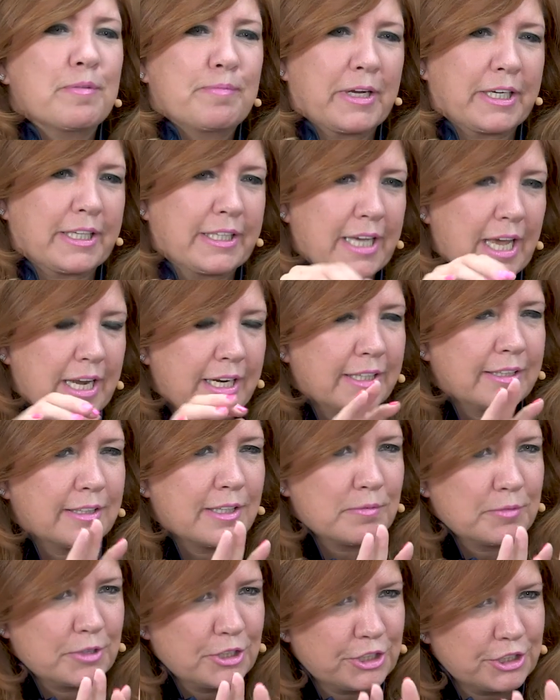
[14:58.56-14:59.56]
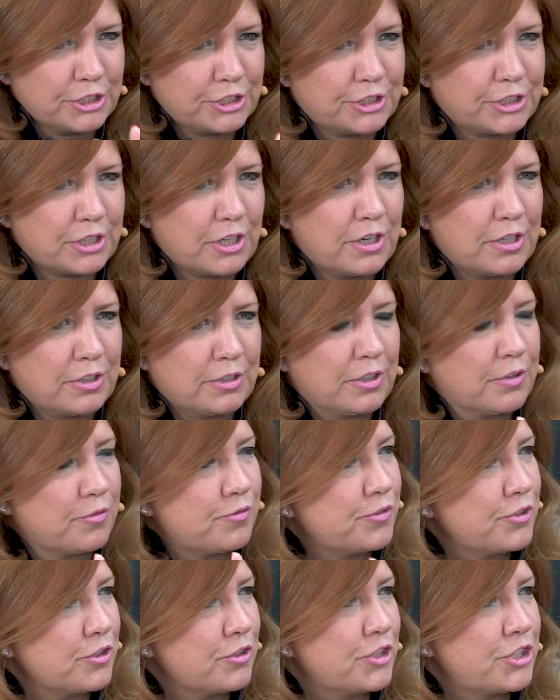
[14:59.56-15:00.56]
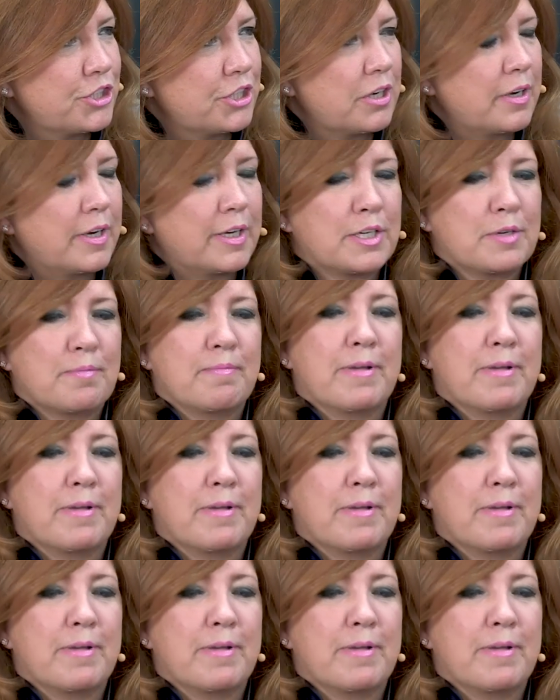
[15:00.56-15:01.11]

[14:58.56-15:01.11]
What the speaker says: but getting them to discern the future and